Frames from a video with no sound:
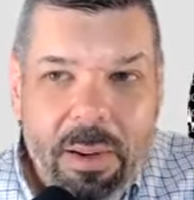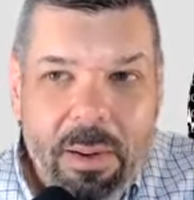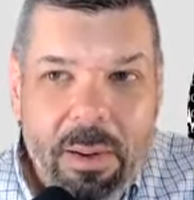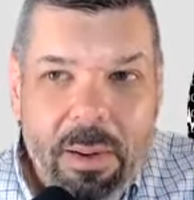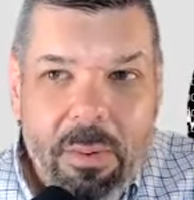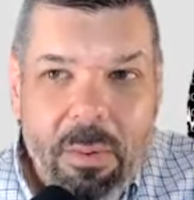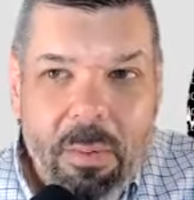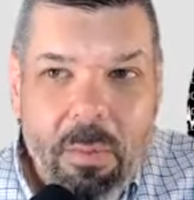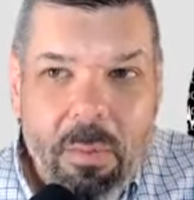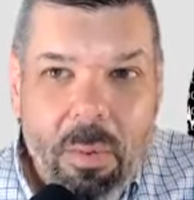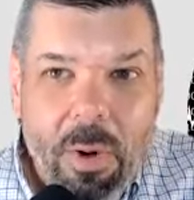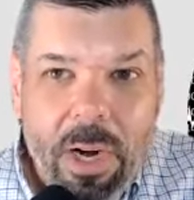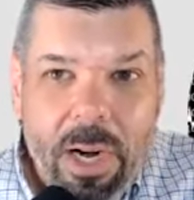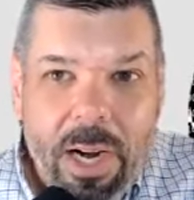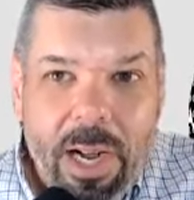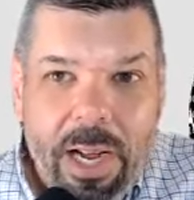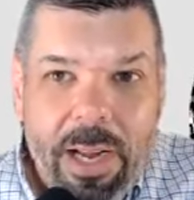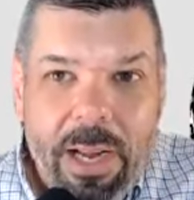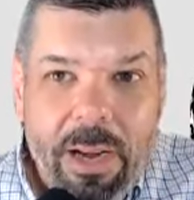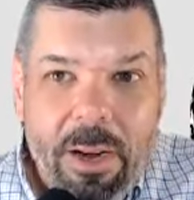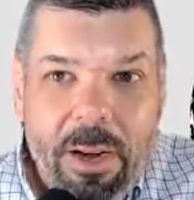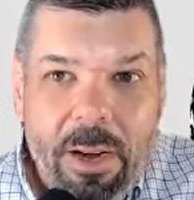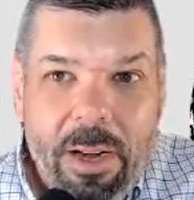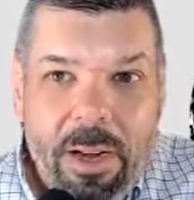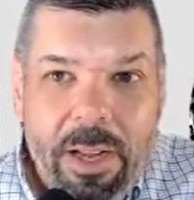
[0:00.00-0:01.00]
what
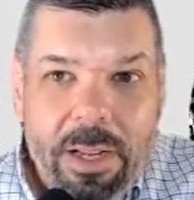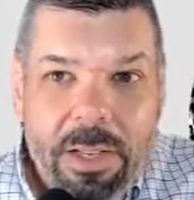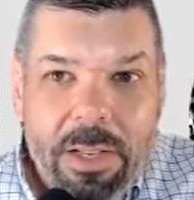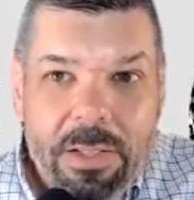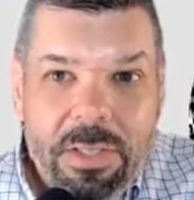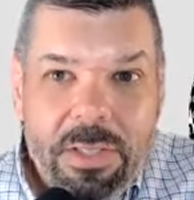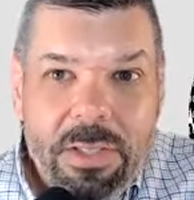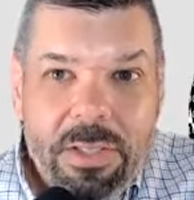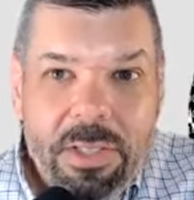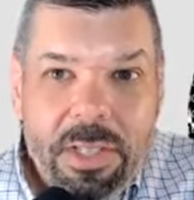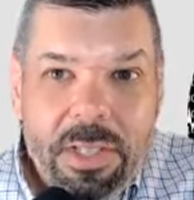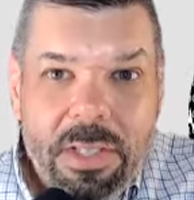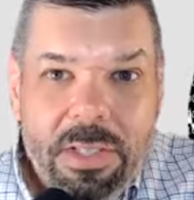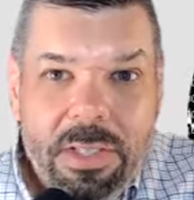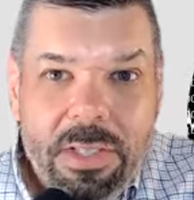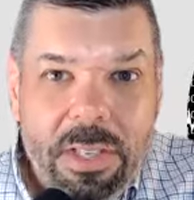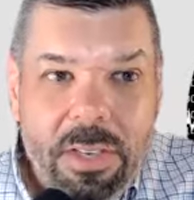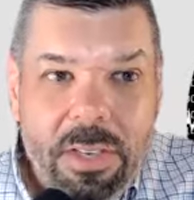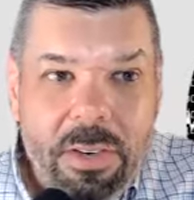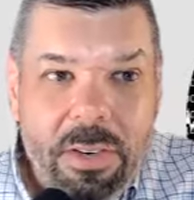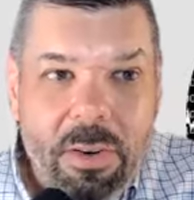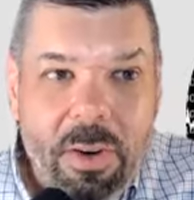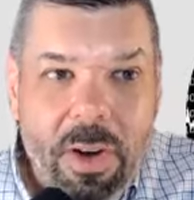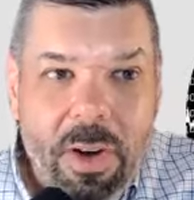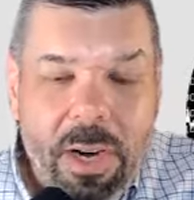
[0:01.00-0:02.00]
is
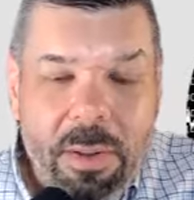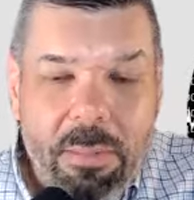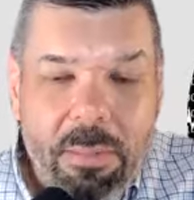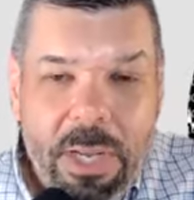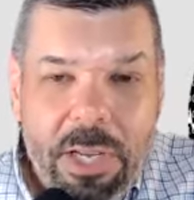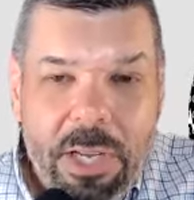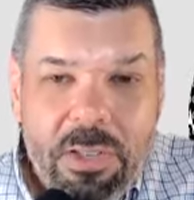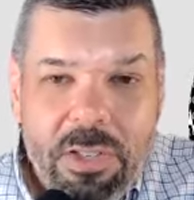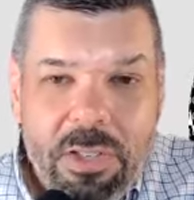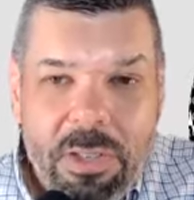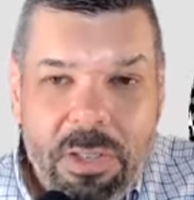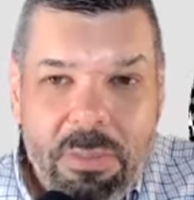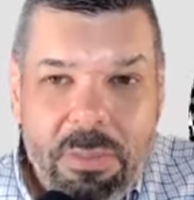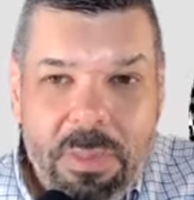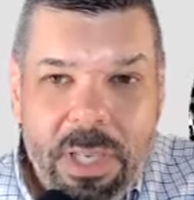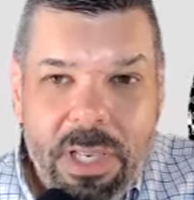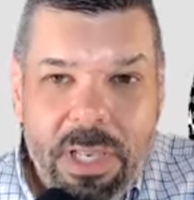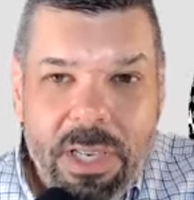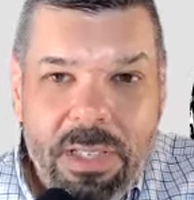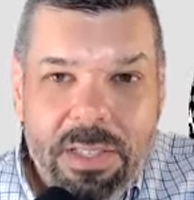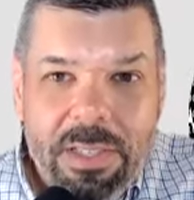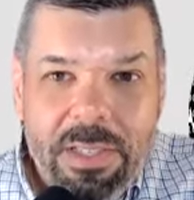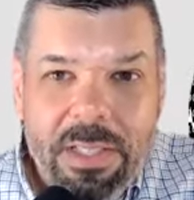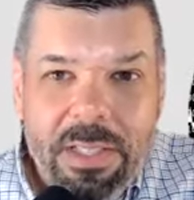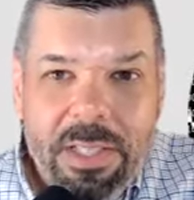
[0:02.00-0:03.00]
considered automation,
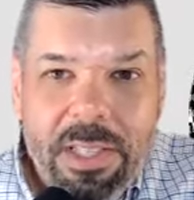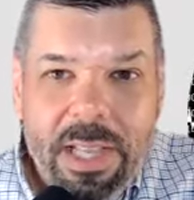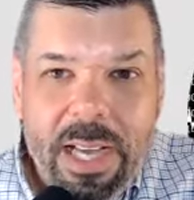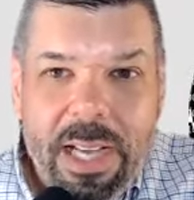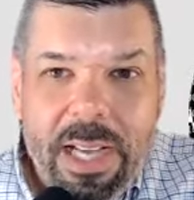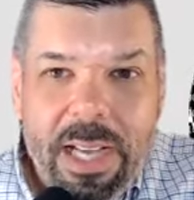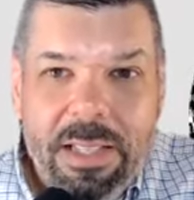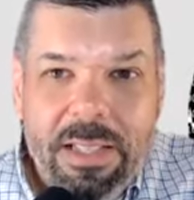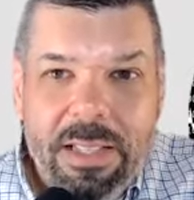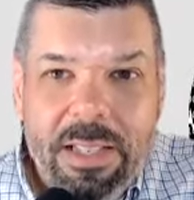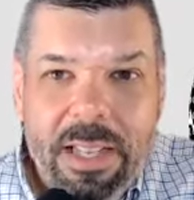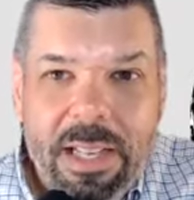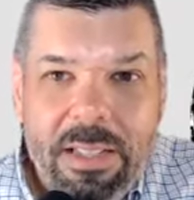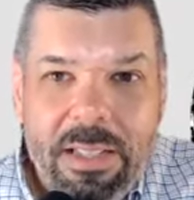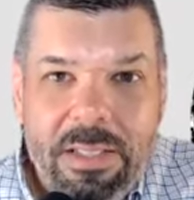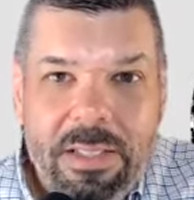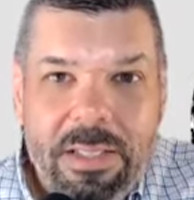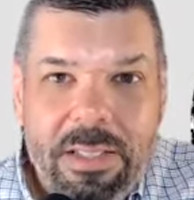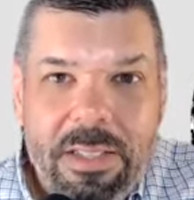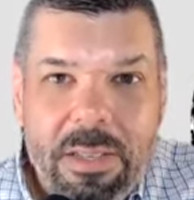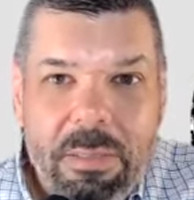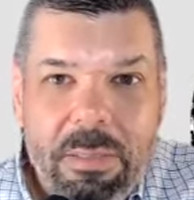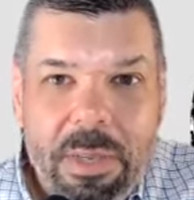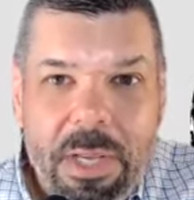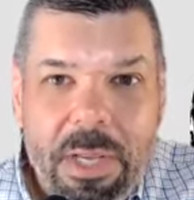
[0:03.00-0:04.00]
because that tends
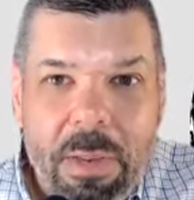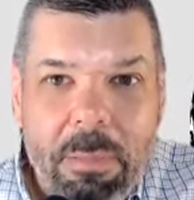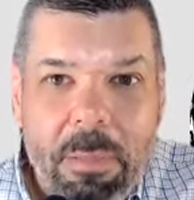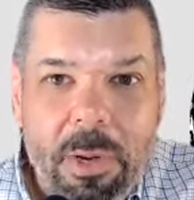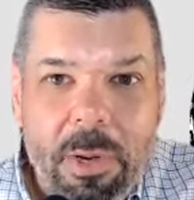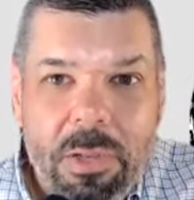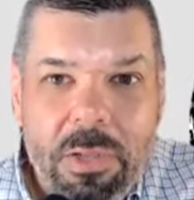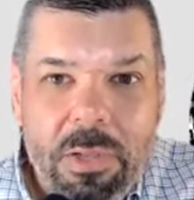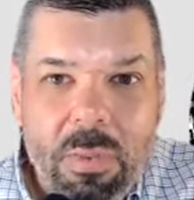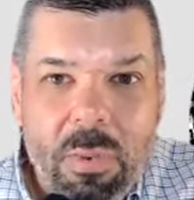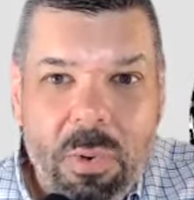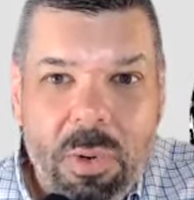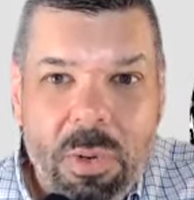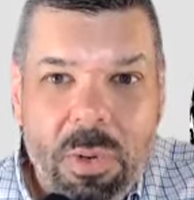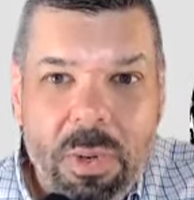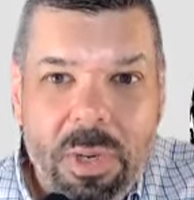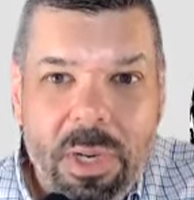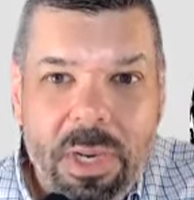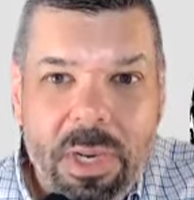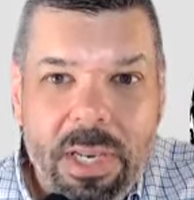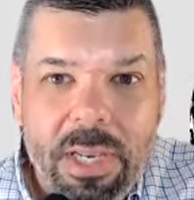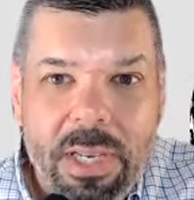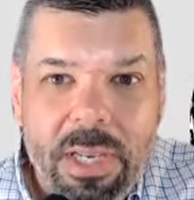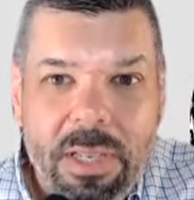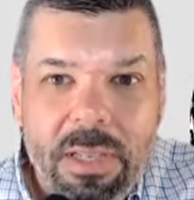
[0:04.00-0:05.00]
to be a
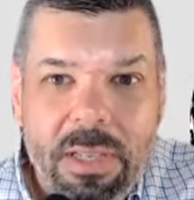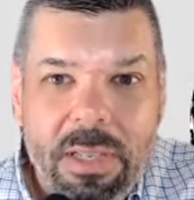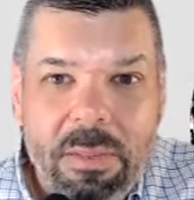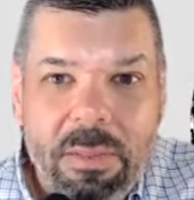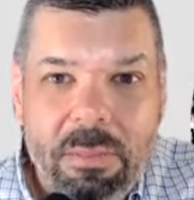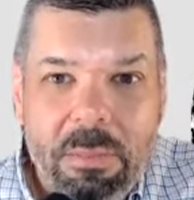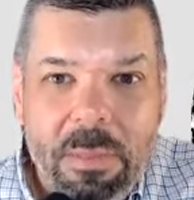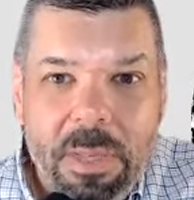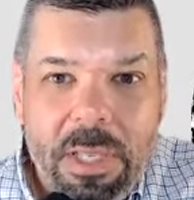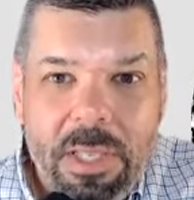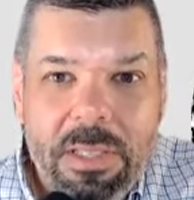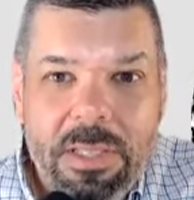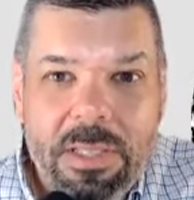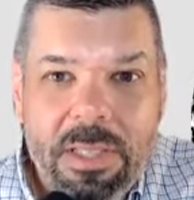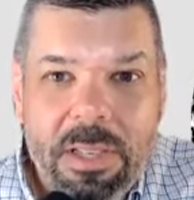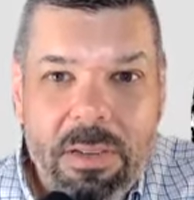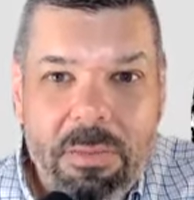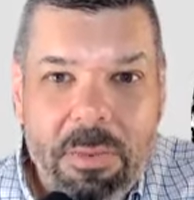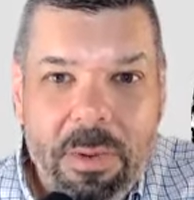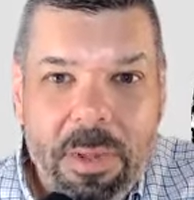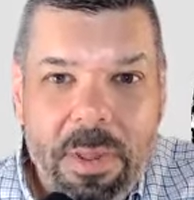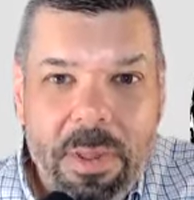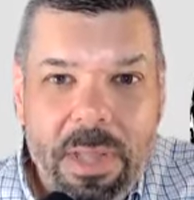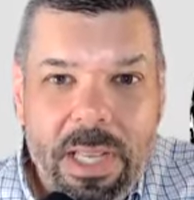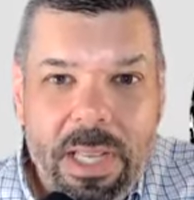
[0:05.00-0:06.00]
buzzword and means
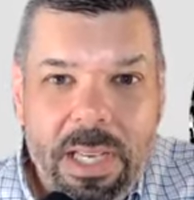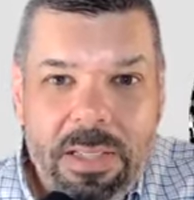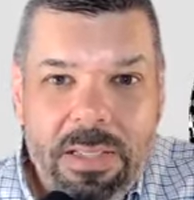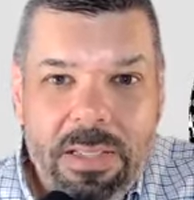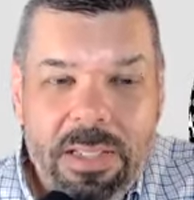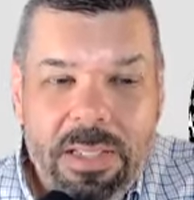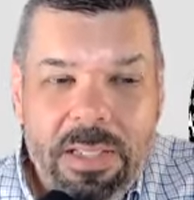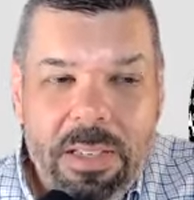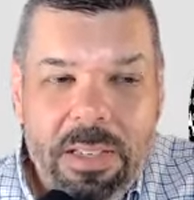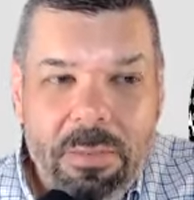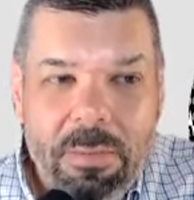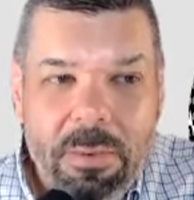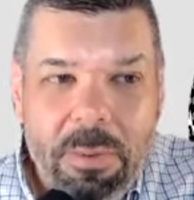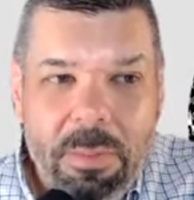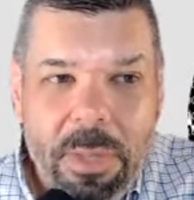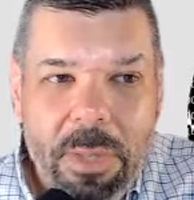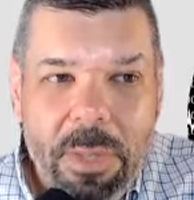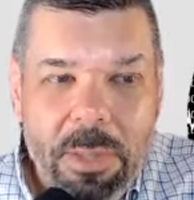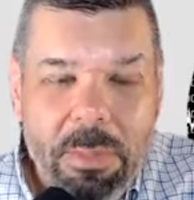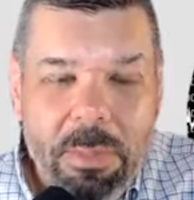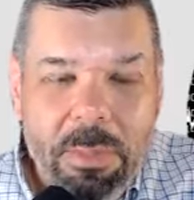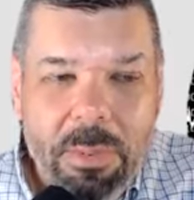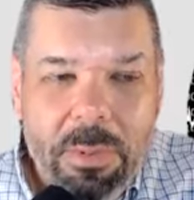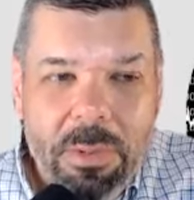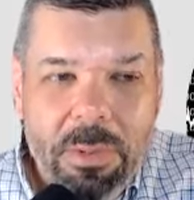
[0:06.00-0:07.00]
different things to different
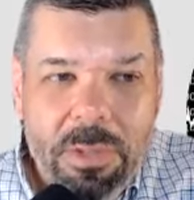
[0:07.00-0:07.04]
people.